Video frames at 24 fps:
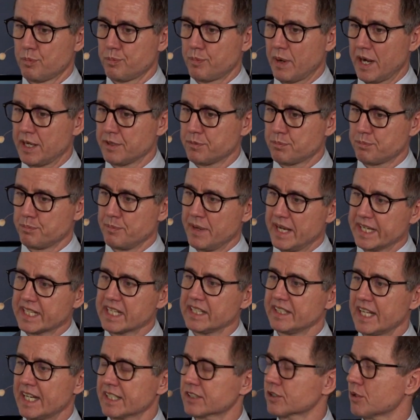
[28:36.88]
by
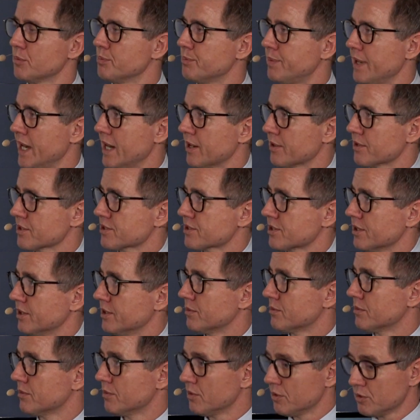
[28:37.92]
making that
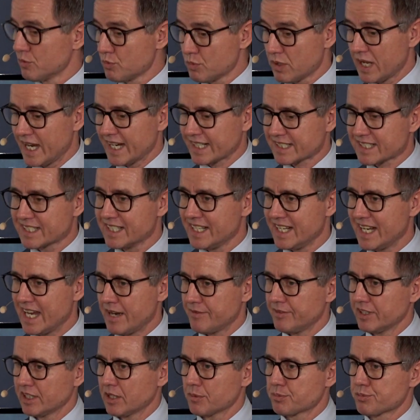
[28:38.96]
comparison, actually
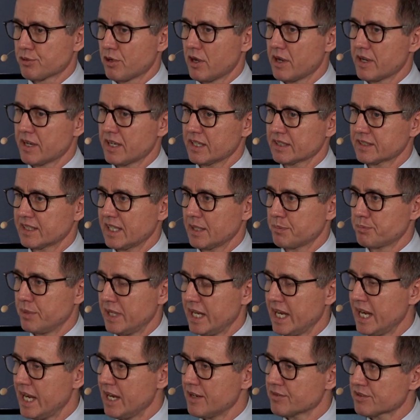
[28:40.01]
having a product that
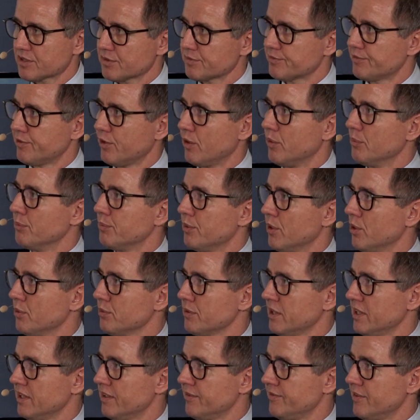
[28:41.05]
behaves and forms
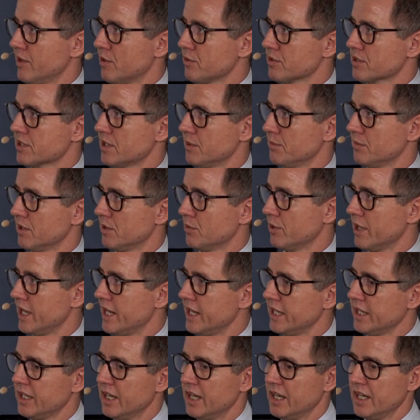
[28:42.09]
bone in a very similar
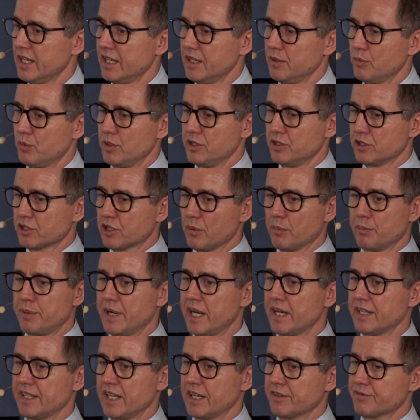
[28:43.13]
way, when you
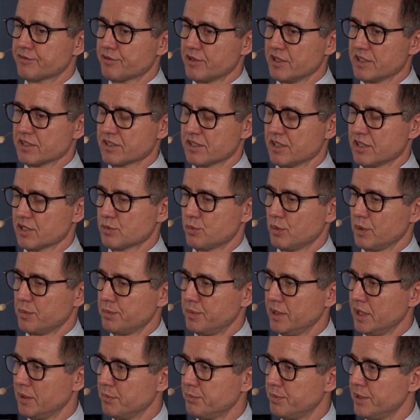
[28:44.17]
compare that, for instance, with
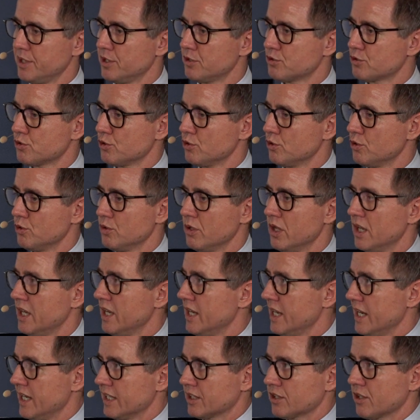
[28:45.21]
BMP2,
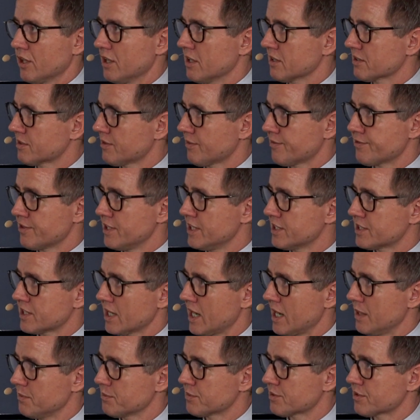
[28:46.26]
it costs 3
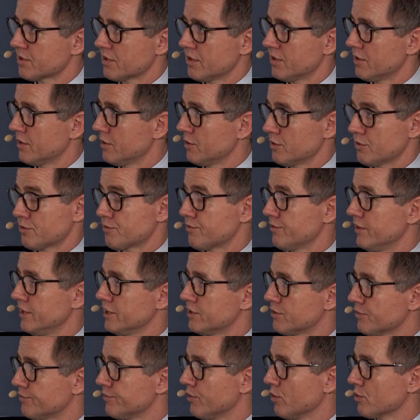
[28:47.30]

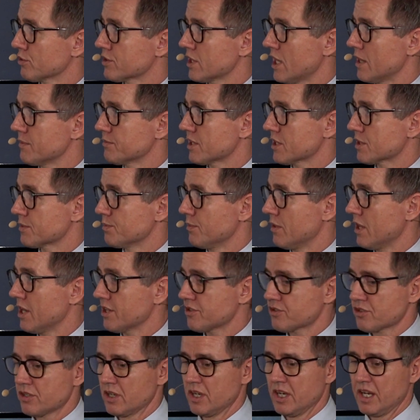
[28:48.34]
to 4 times as
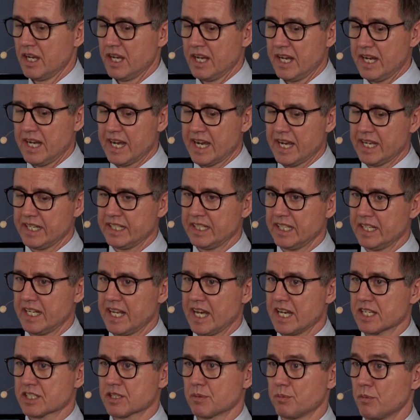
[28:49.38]
much, and it
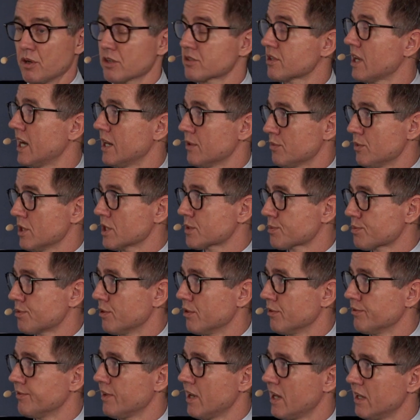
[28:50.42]
has a much higher risk
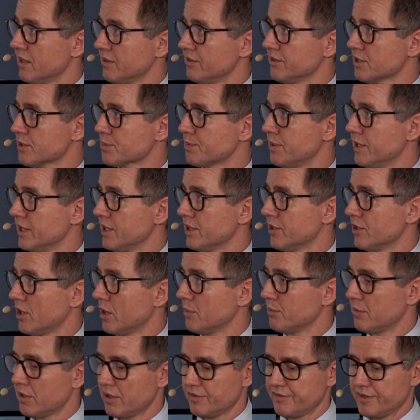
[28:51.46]
profile, and there's been a
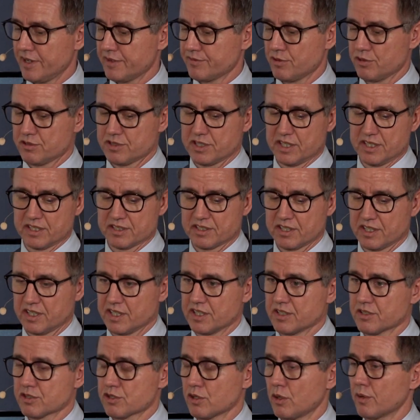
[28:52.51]
number of adverse
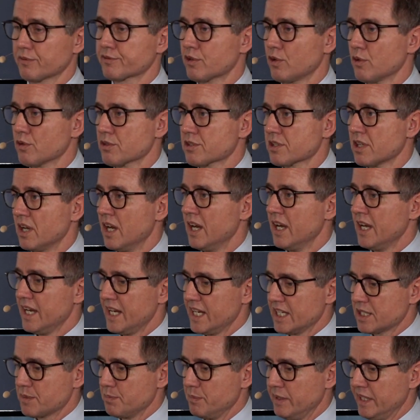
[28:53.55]
incidents. So, of course,
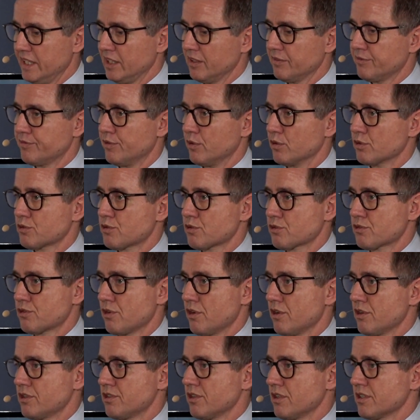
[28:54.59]
it's meaningful to
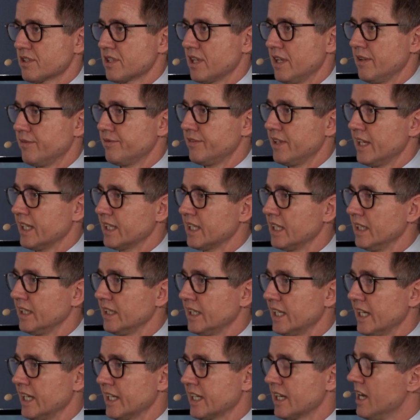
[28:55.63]
surgeons if they can
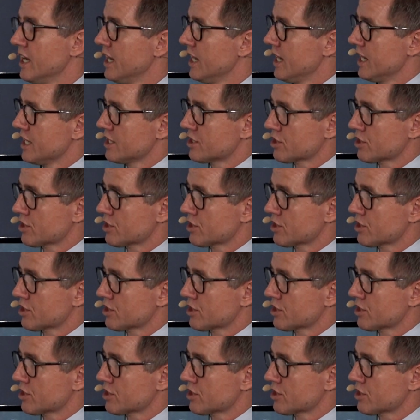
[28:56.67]
get a